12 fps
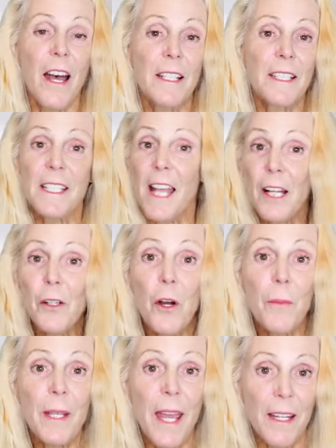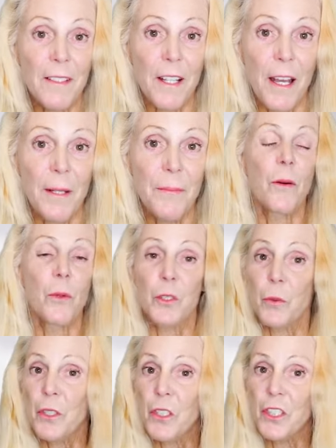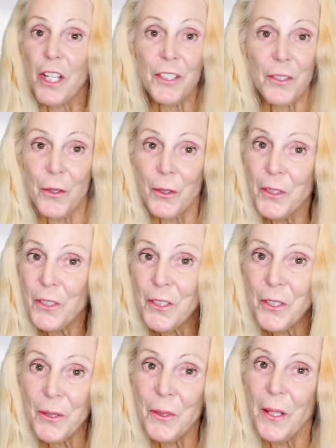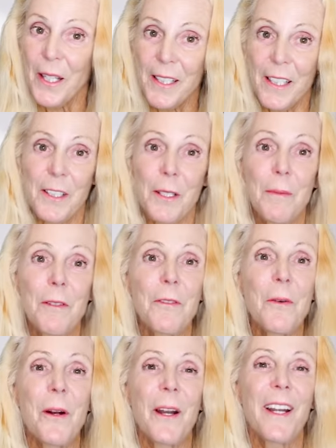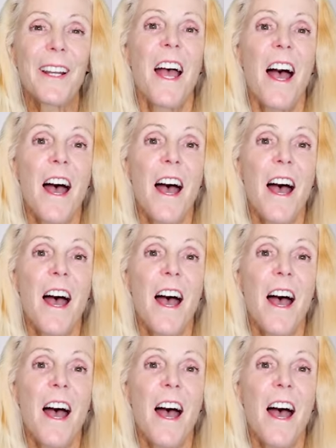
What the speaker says: did not call me ahead of time, which we suggest all you to do a year before.